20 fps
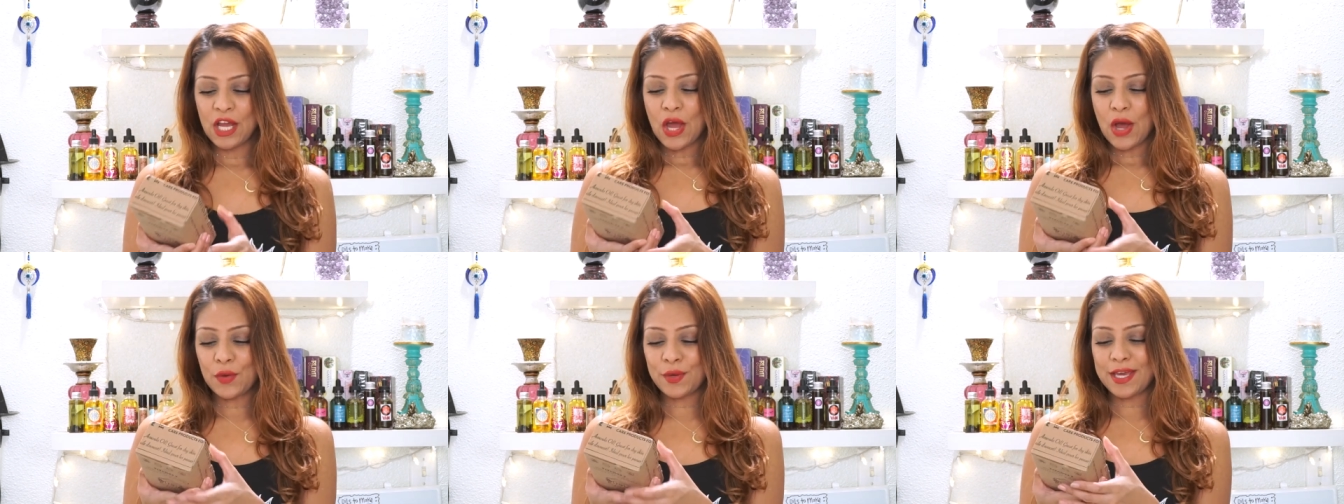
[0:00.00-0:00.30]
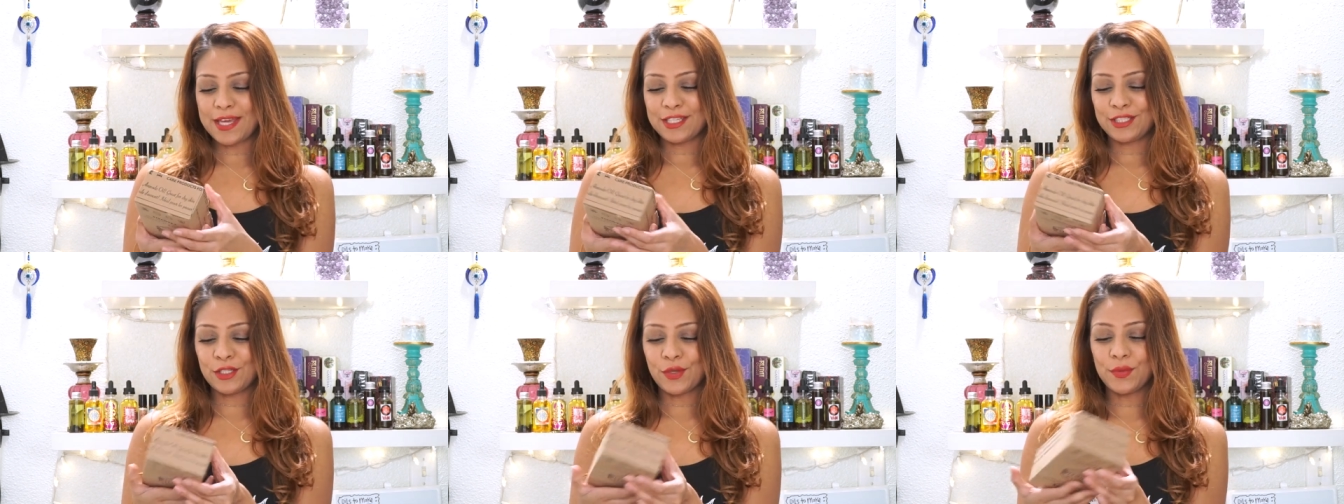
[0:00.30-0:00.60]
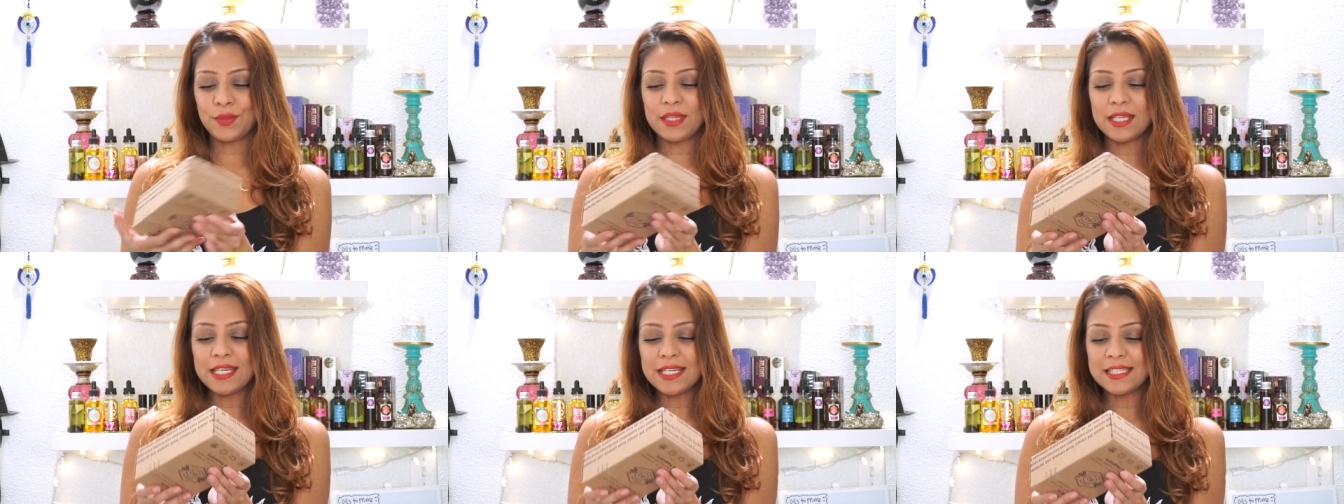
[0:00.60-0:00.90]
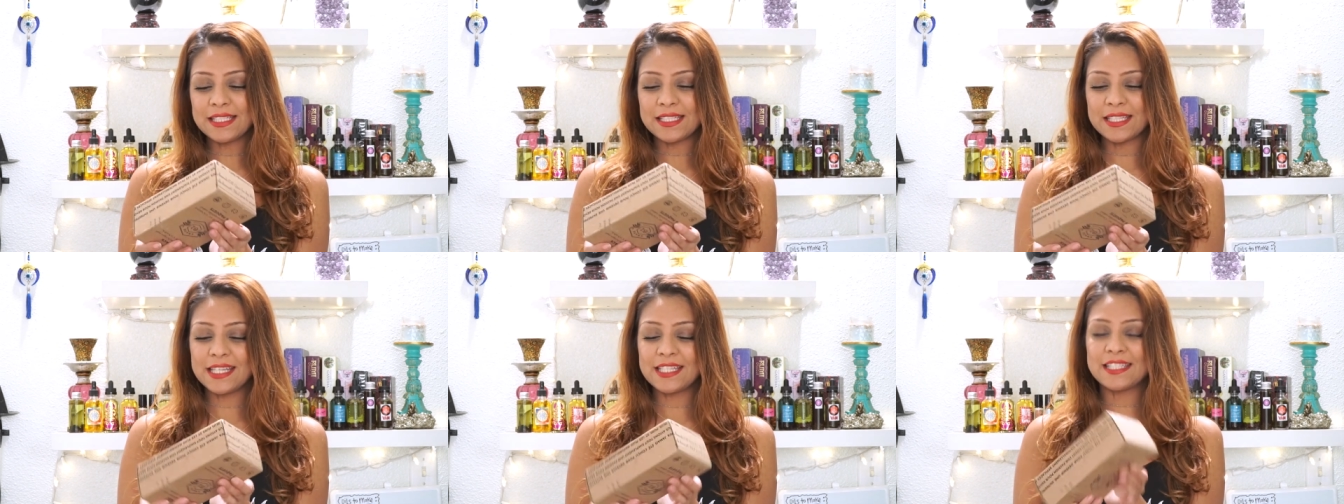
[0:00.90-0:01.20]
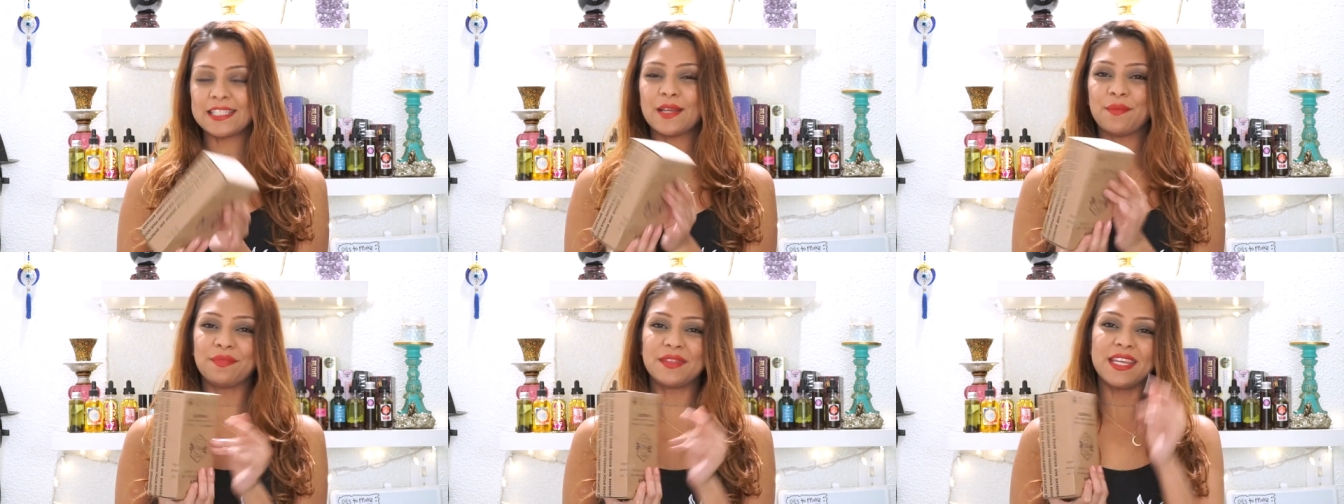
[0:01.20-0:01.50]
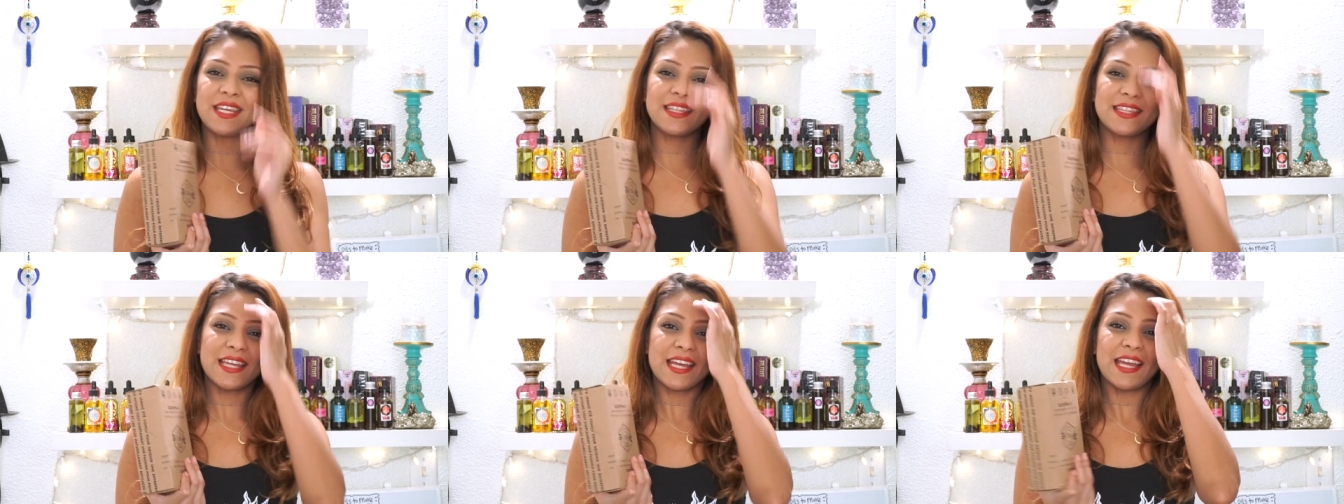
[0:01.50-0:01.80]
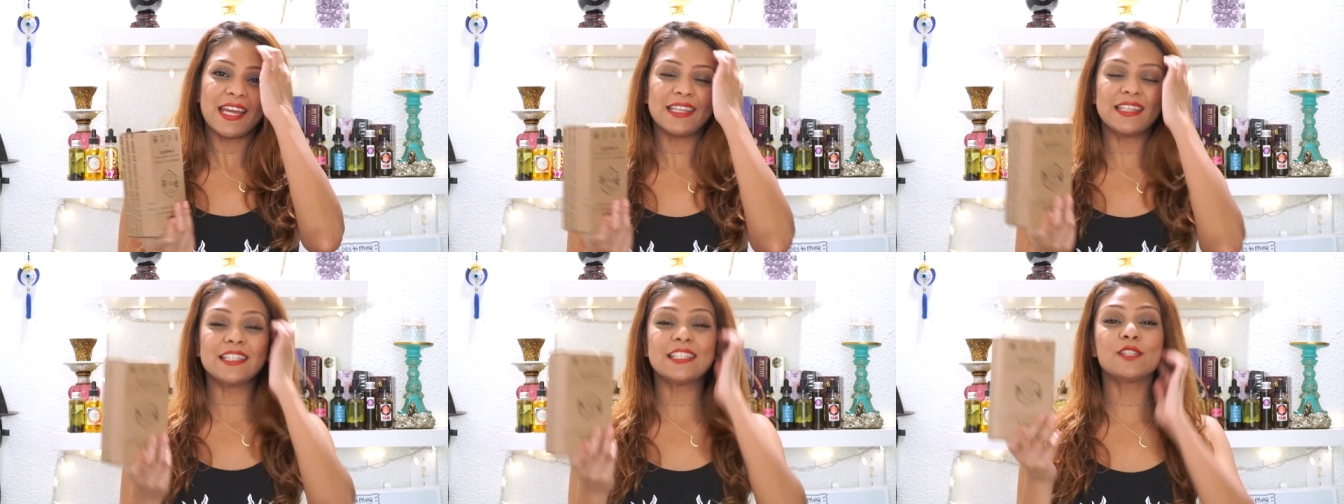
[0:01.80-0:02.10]
Okay, so this
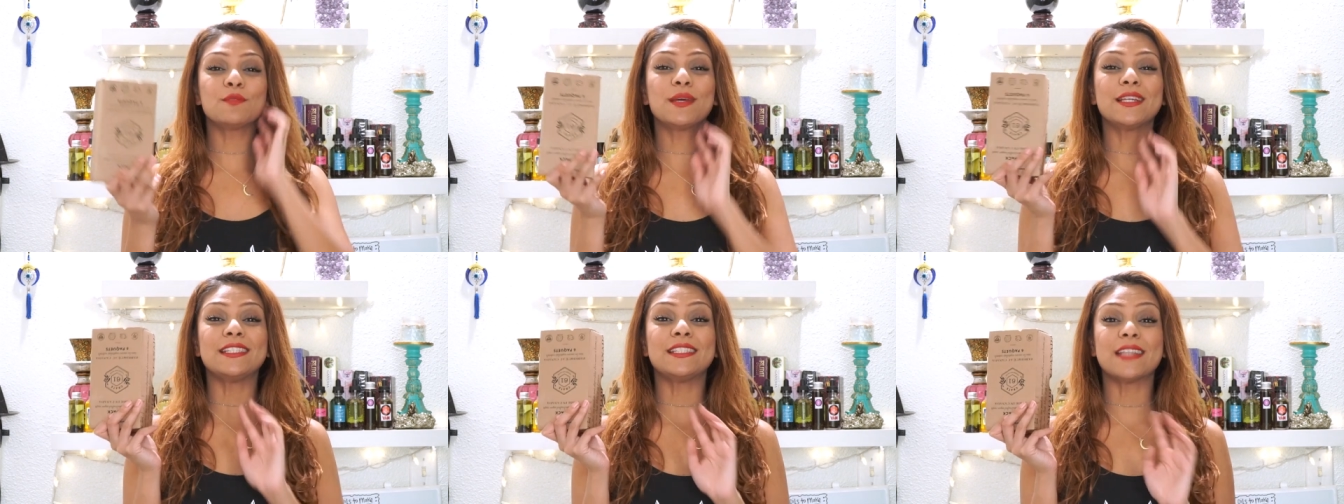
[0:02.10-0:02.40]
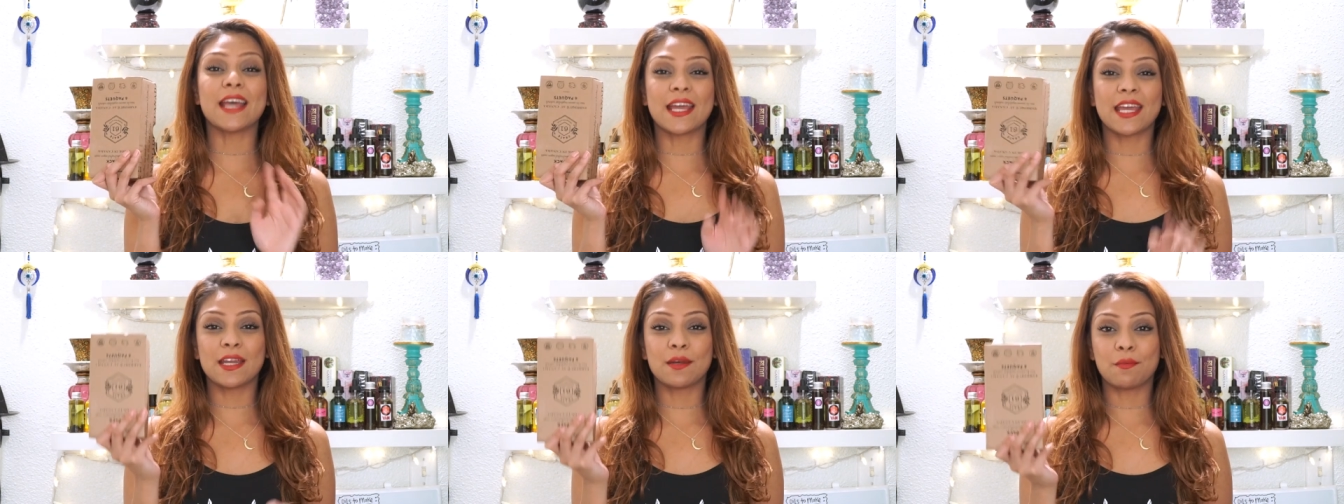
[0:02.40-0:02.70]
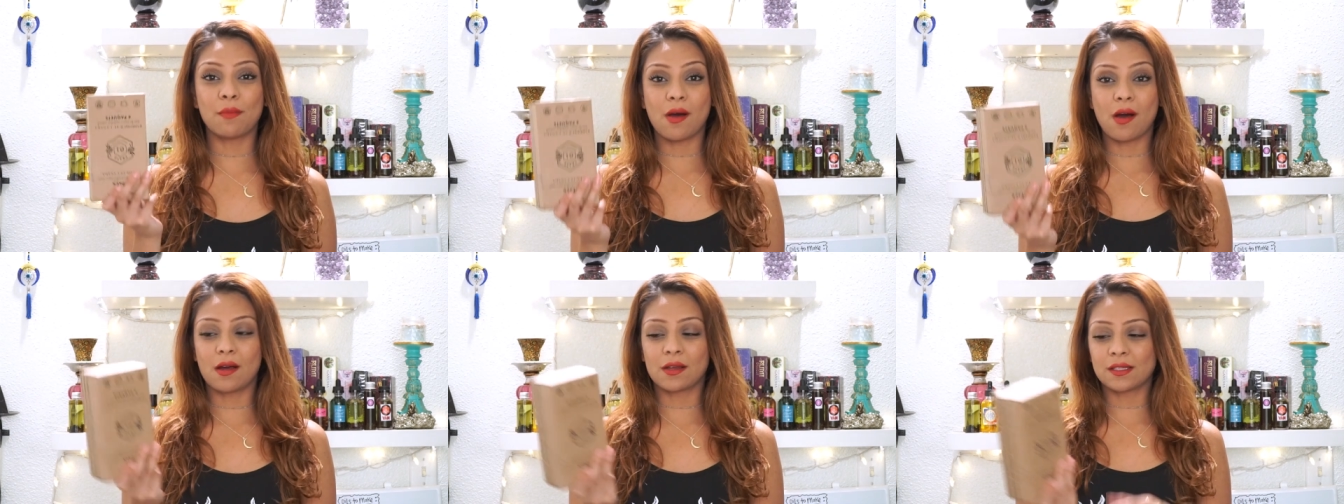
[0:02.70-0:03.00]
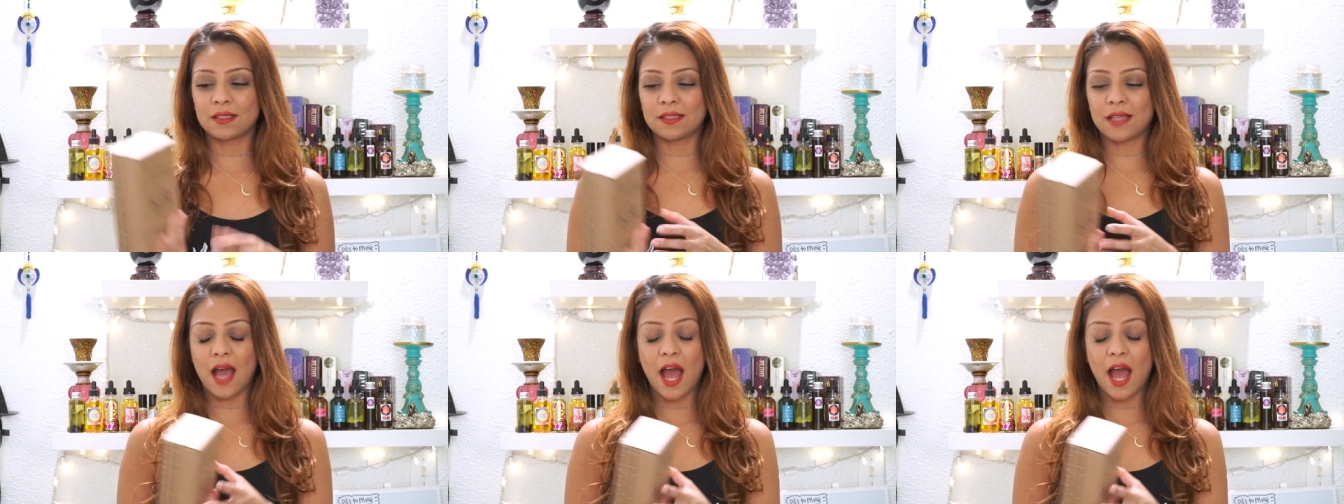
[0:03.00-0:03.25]
is my second box.